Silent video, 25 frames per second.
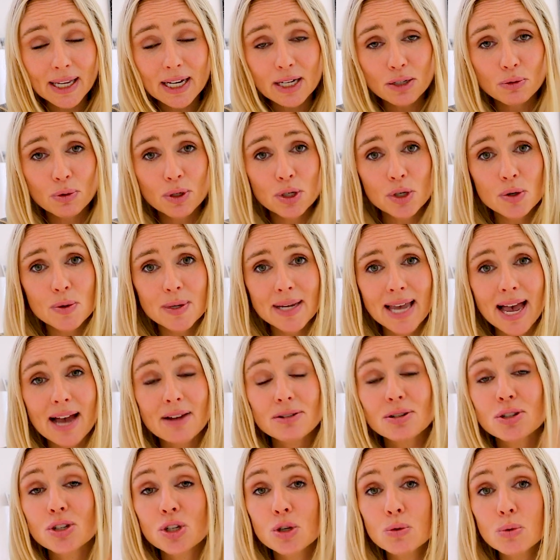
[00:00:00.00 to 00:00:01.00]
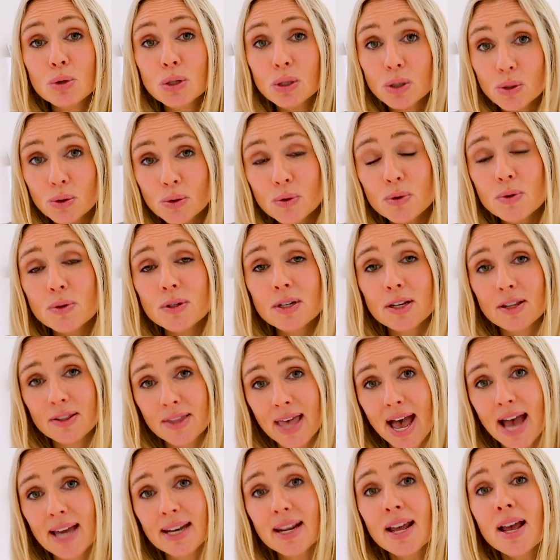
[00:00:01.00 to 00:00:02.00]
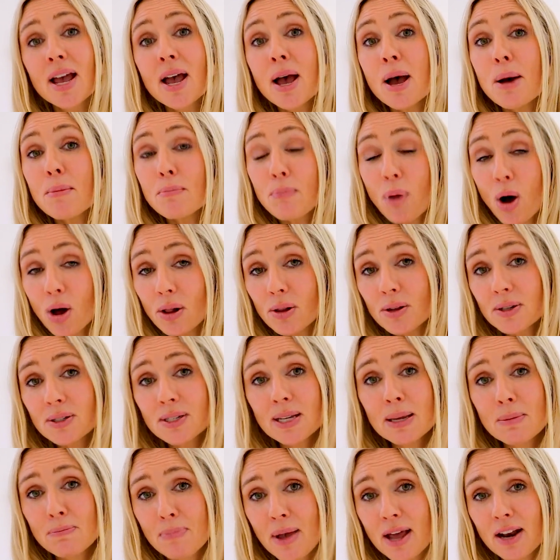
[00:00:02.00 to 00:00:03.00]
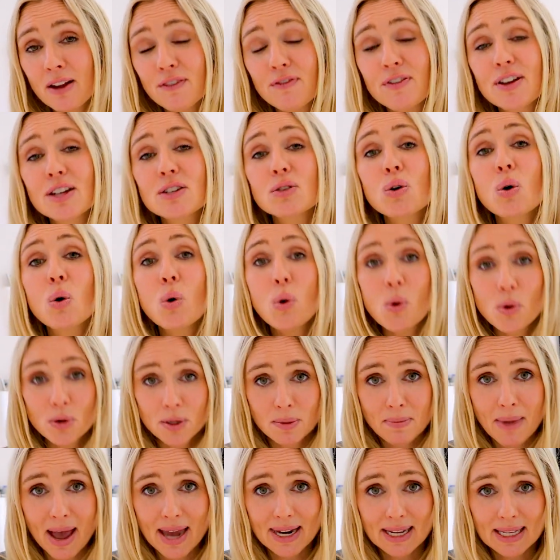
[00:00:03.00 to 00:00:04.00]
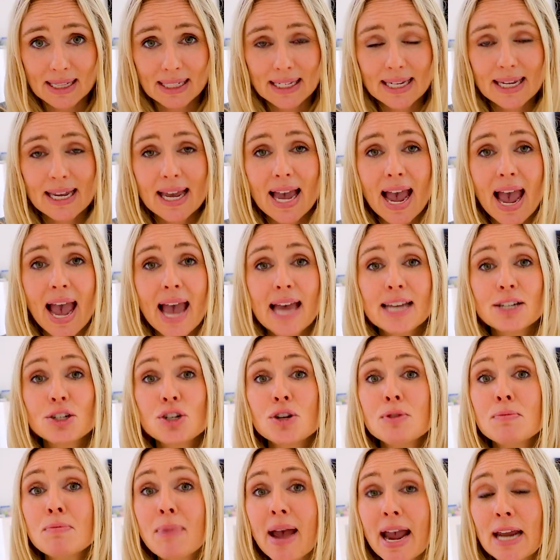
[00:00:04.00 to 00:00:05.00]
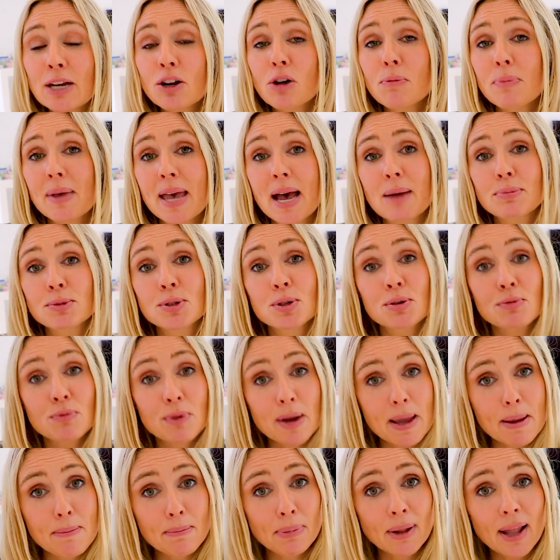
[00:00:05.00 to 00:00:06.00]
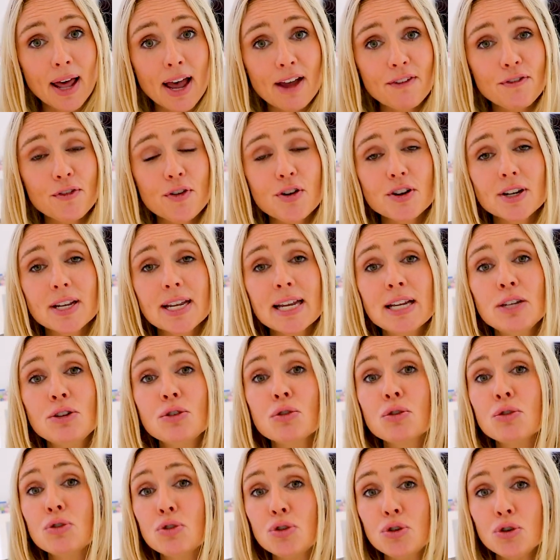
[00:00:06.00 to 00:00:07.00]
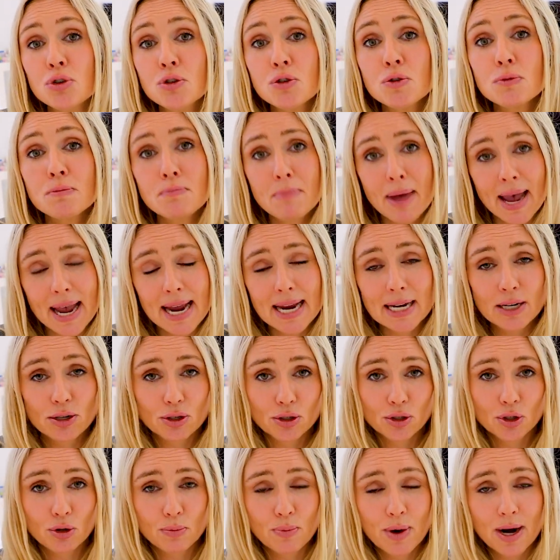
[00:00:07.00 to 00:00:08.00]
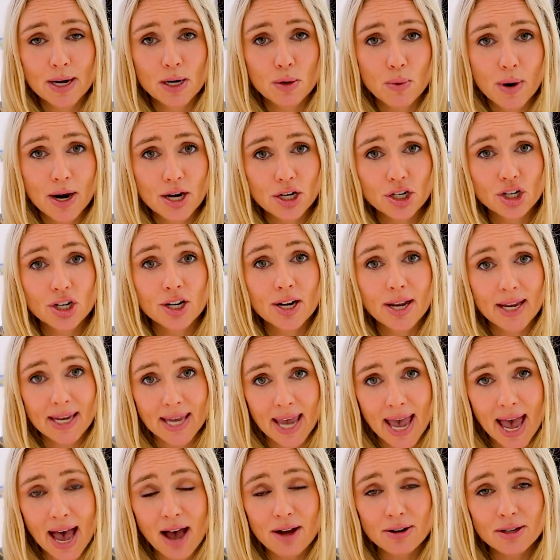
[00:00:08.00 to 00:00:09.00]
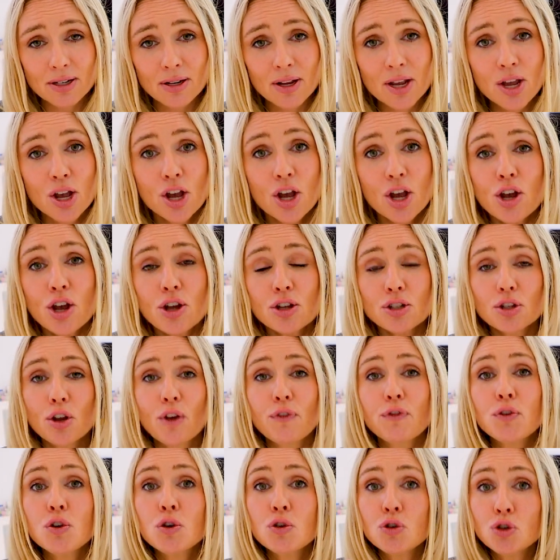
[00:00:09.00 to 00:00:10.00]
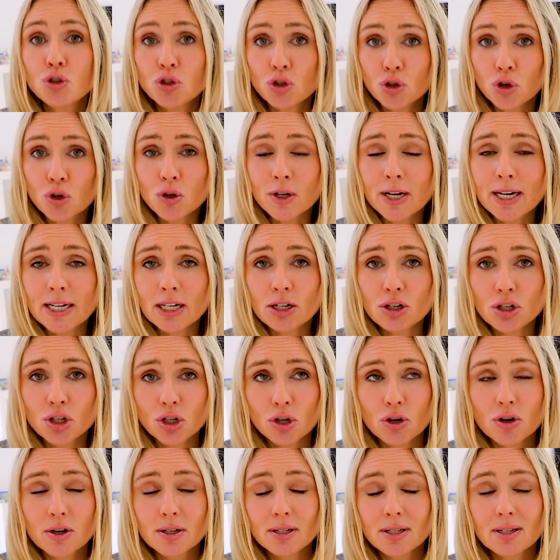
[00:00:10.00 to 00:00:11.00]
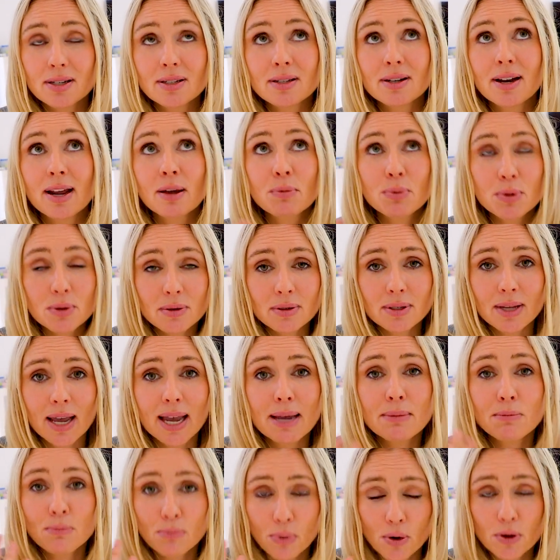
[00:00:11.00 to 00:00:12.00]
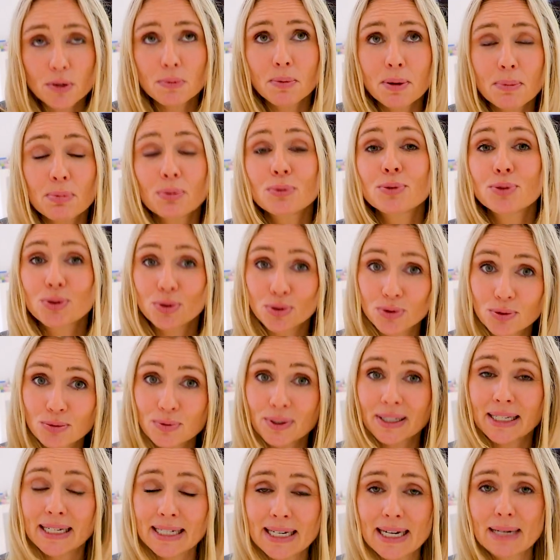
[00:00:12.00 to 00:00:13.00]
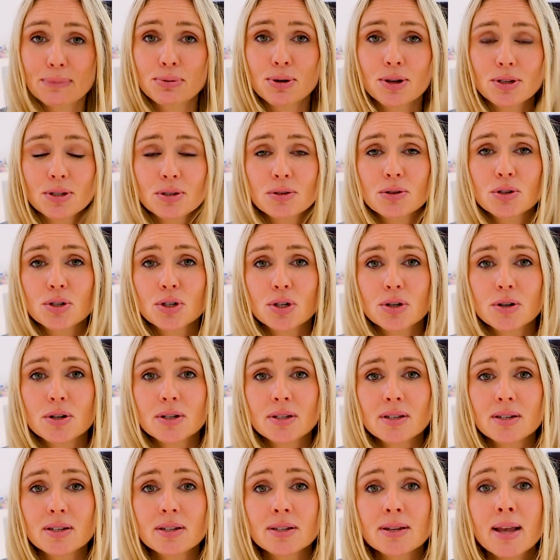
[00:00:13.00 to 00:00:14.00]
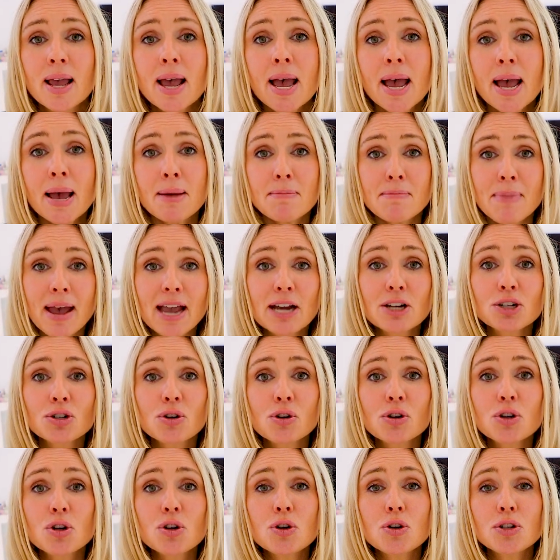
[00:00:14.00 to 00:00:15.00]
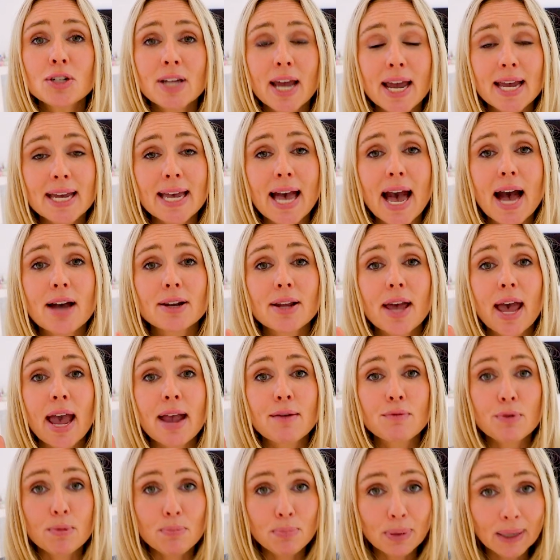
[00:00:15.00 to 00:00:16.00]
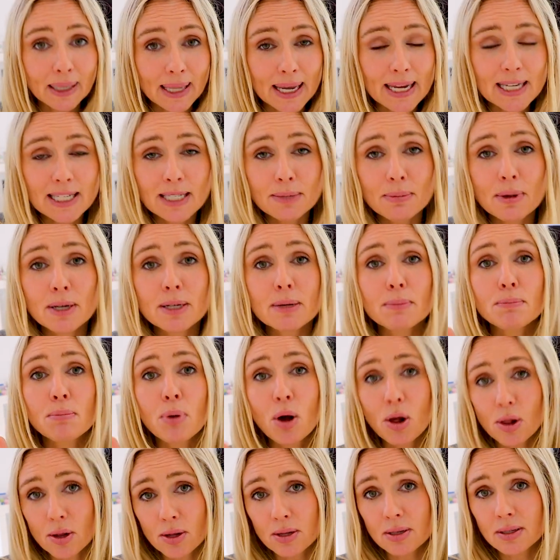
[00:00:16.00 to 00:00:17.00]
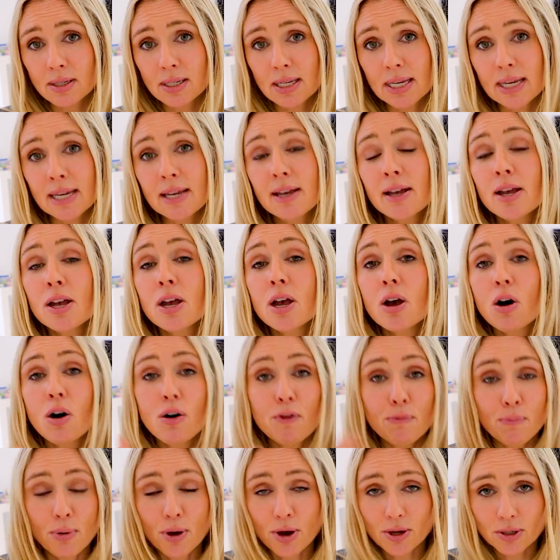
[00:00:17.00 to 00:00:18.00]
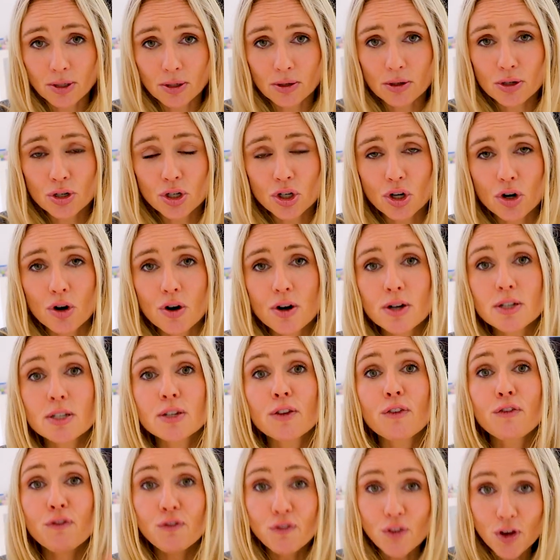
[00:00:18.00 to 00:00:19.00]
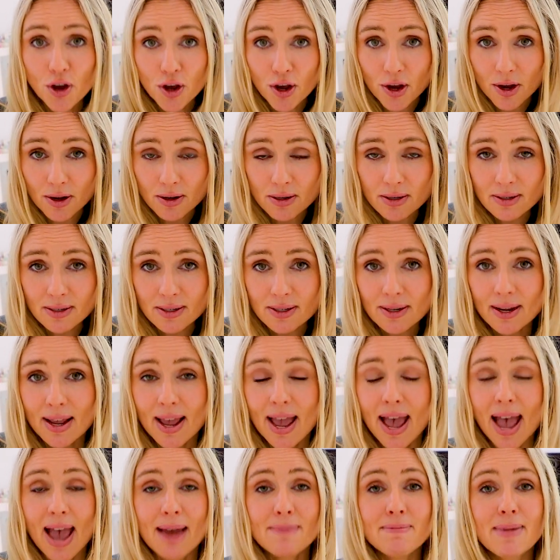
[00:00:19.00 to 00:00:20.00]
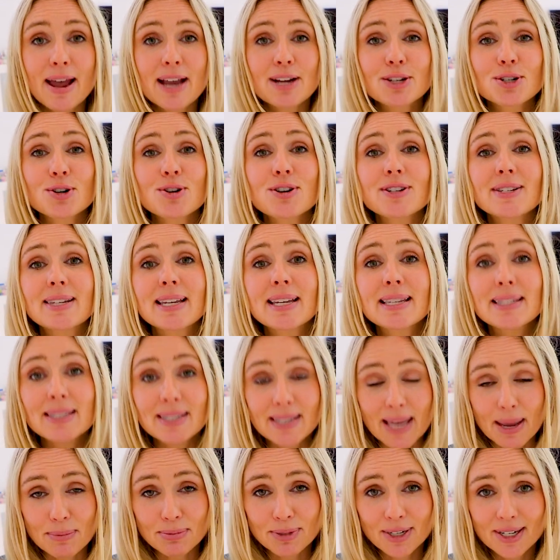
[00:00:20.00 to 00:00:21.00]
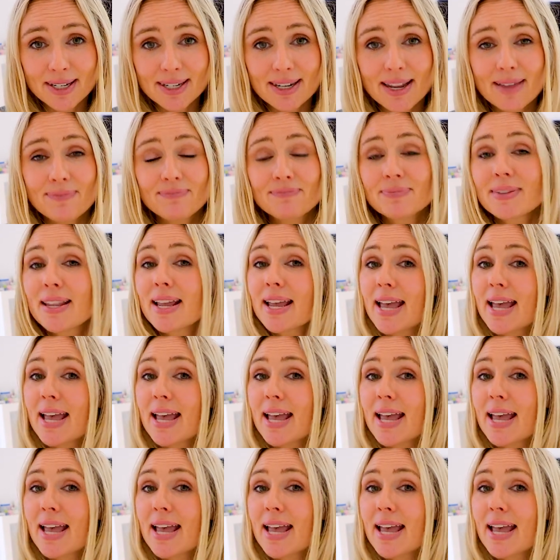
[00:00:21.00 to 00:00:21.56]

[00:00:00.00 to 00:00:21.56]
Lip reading: into a new account, you will lose that policy benefit automatically. And you may not be able to reapply for it in your new main superannuation account. So if you do need insurances, and I will say most people do really need personal insurances, make sure you take out a replacement policy of personal insurance first and make sure it's accepted